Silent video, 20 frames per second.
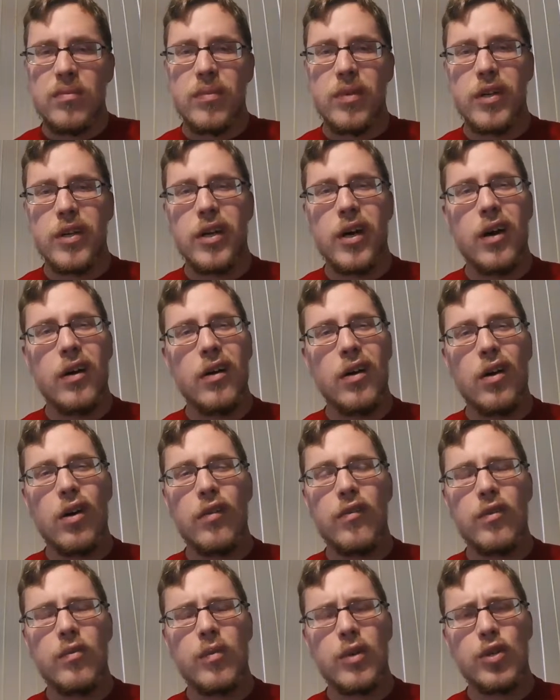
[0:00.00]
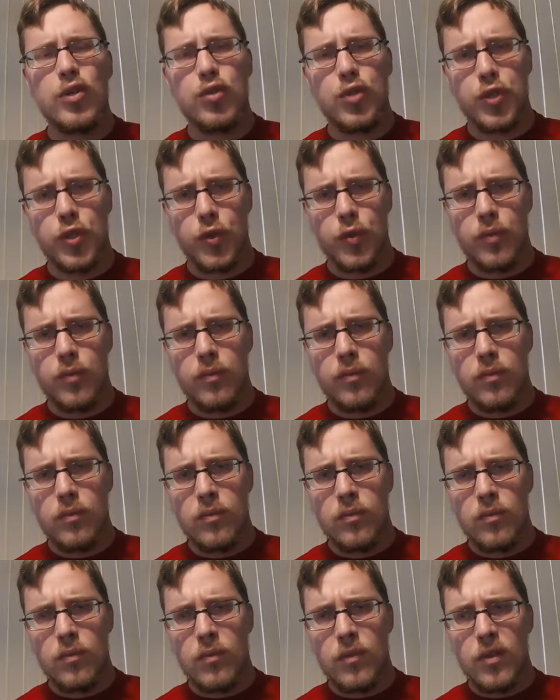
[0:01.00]
but not all of them are true.
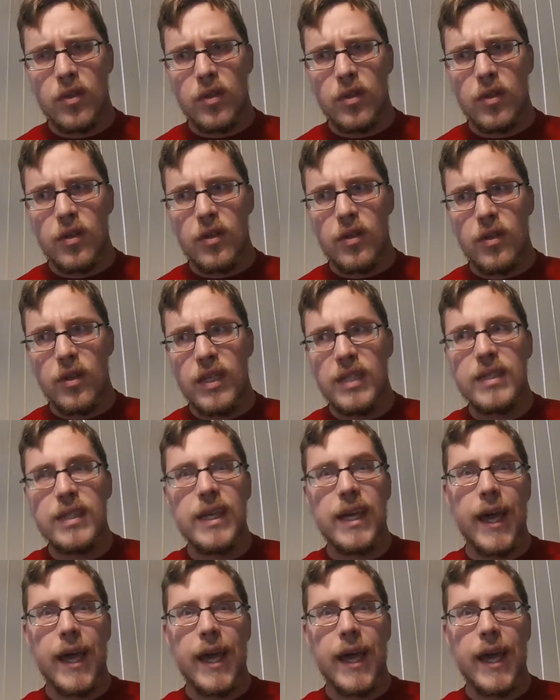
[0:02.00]
It's a